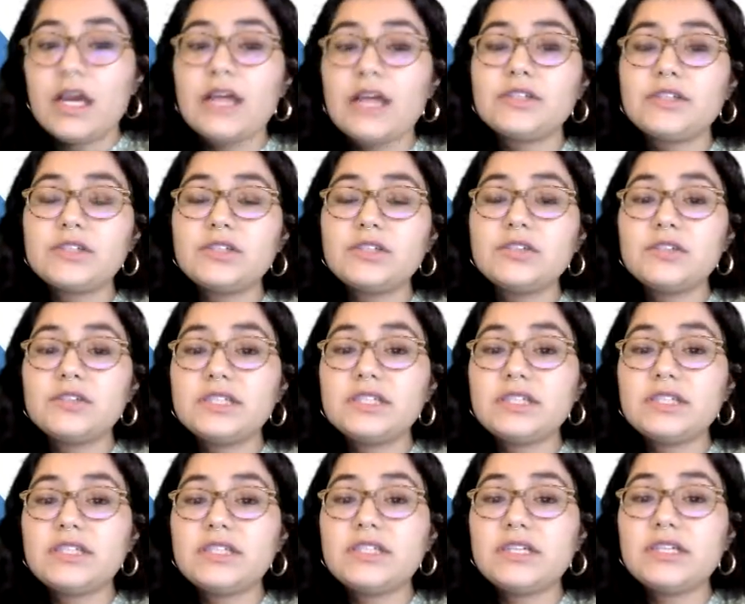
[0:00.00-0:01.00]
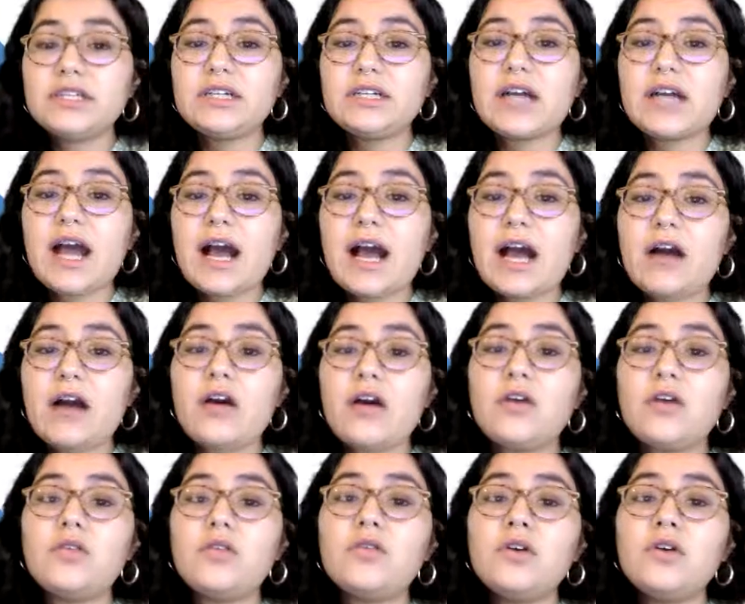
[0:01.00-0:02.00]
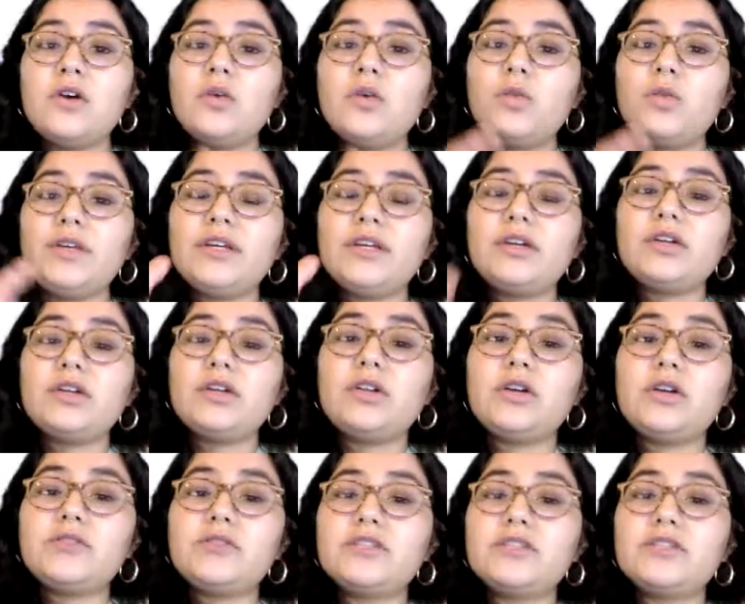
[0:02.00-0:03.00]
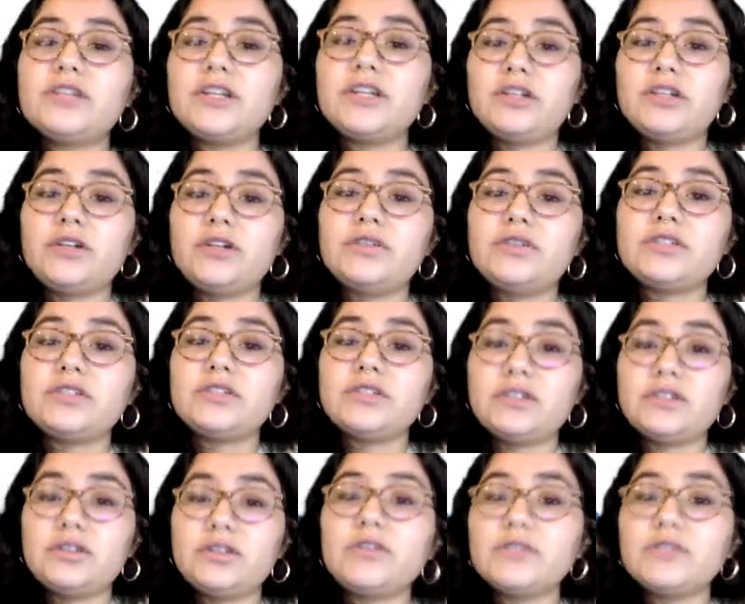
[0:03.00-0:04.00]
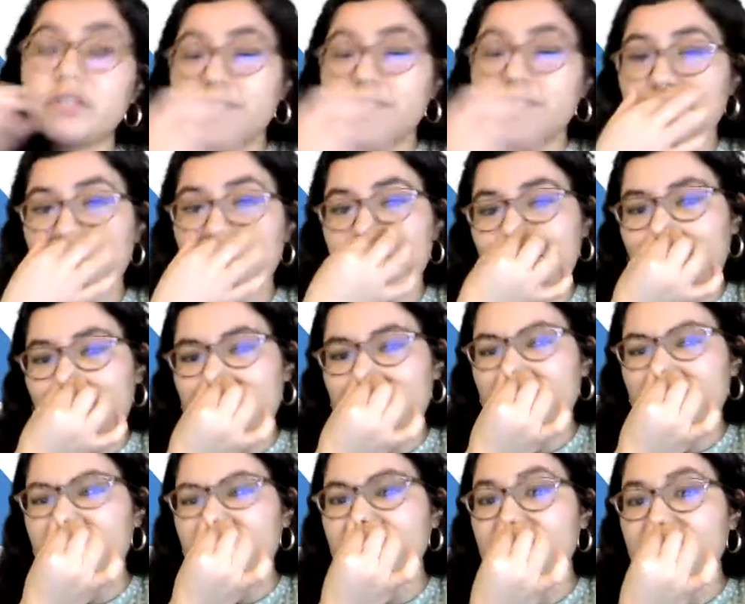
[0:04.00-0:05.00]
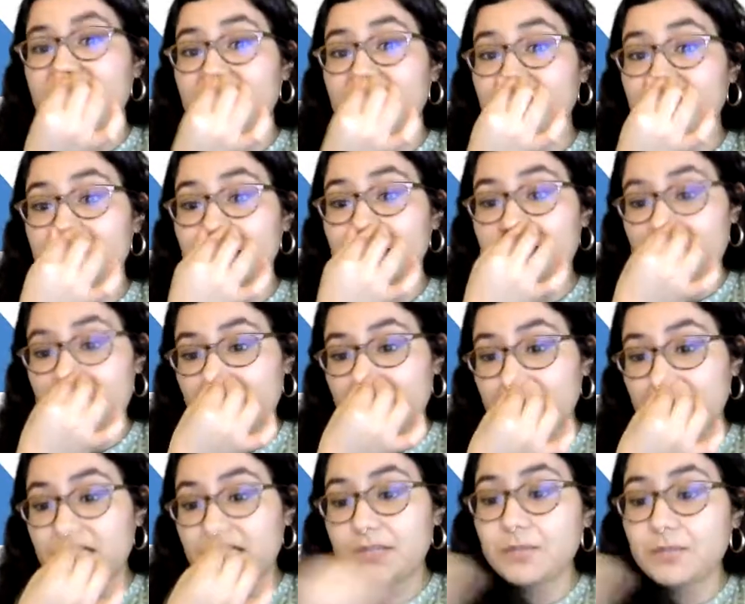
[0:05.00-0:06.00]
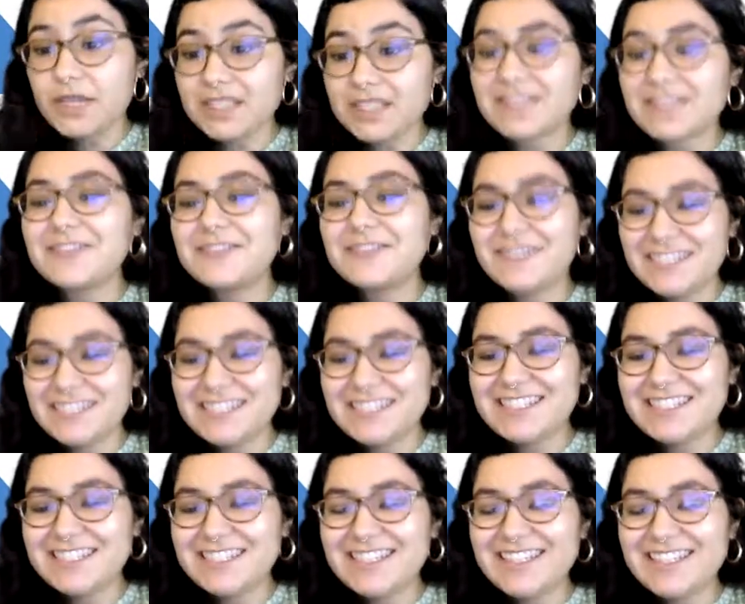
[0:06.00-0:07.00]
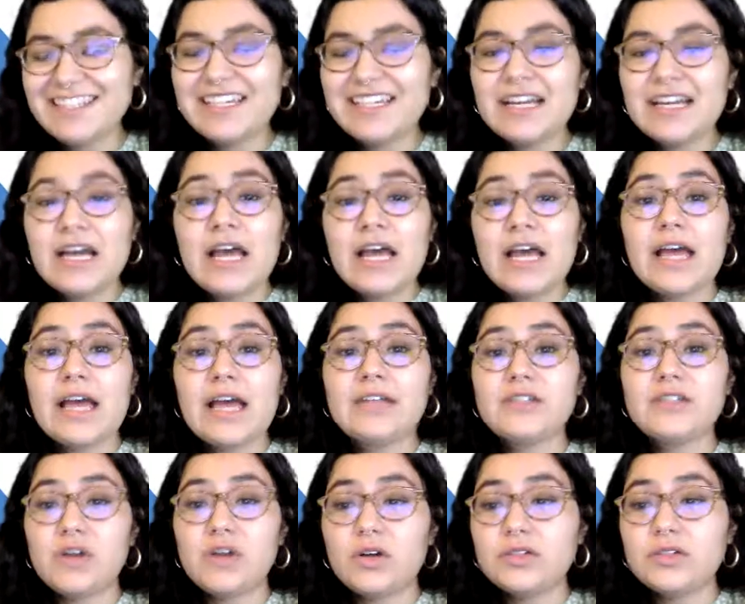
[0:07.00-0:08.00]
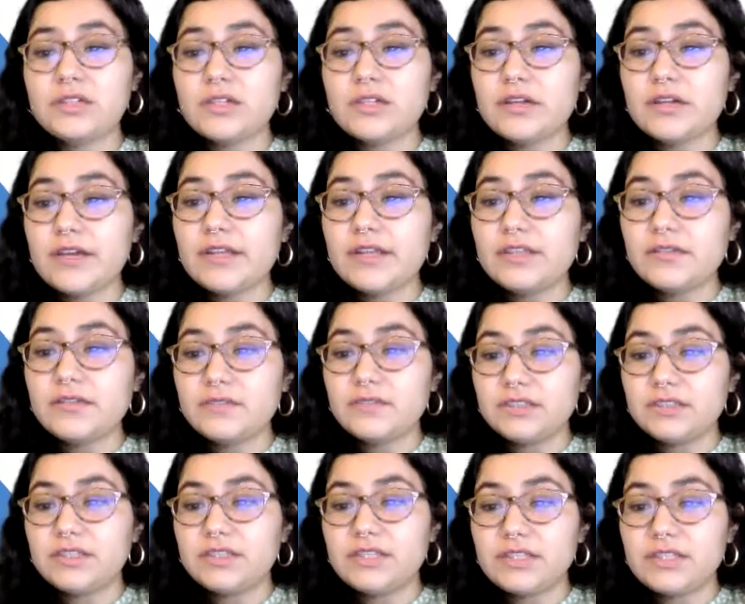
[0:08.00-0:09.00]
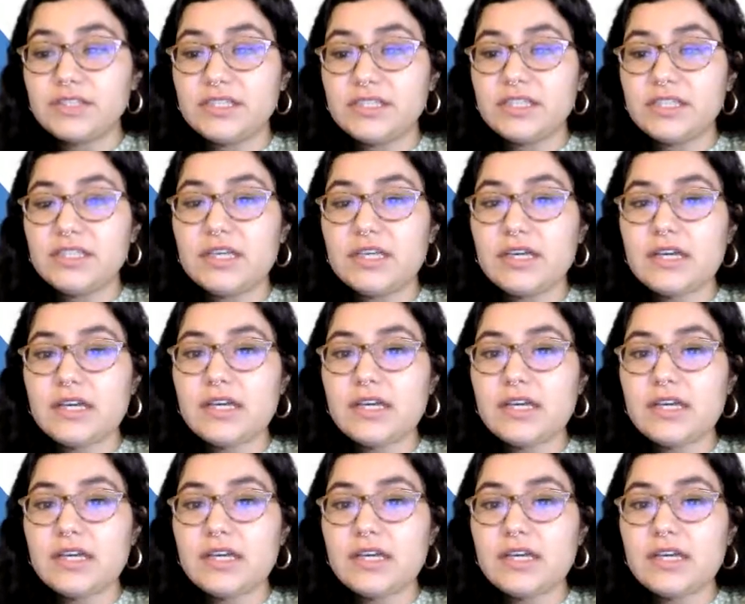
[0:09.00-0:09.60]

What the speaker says: And so you see here how we get closer and closer and closer in specificity and also in the validity,